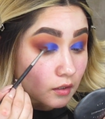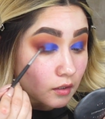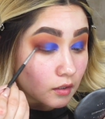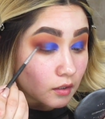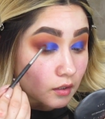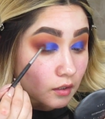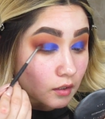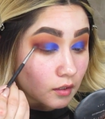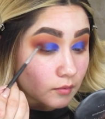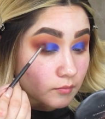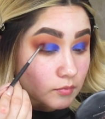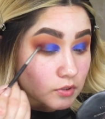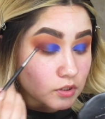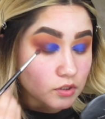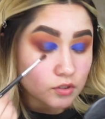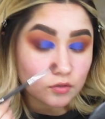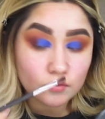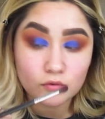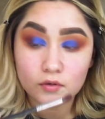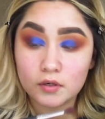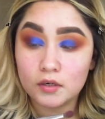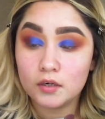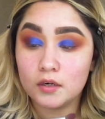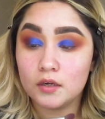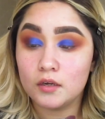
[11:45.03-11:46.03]
And I'm just
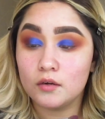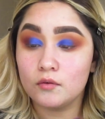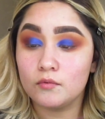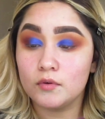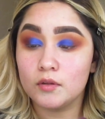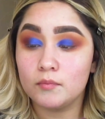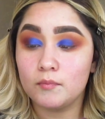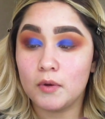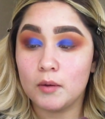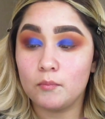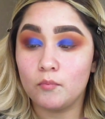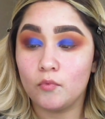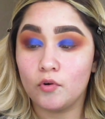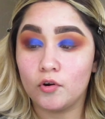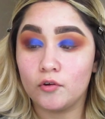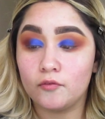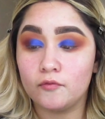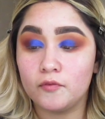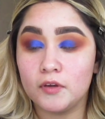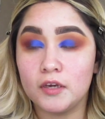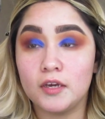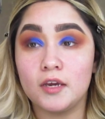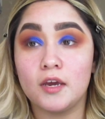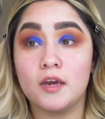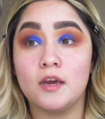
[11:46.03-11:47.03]
going in with my
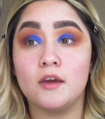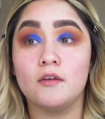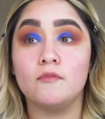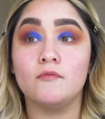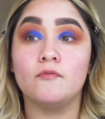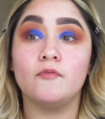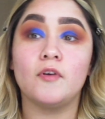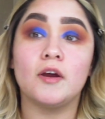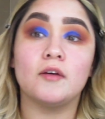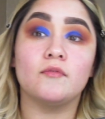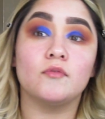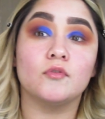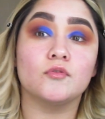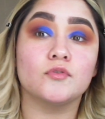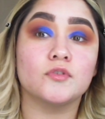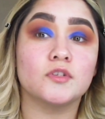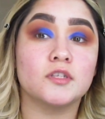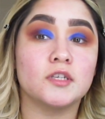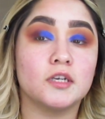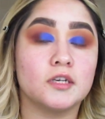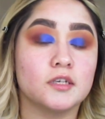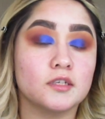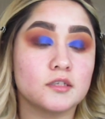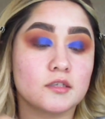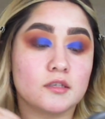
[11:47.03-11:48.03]
Morphe
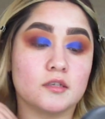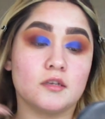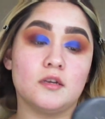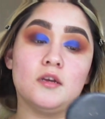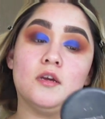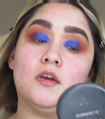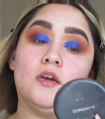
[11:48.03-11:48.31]
M506,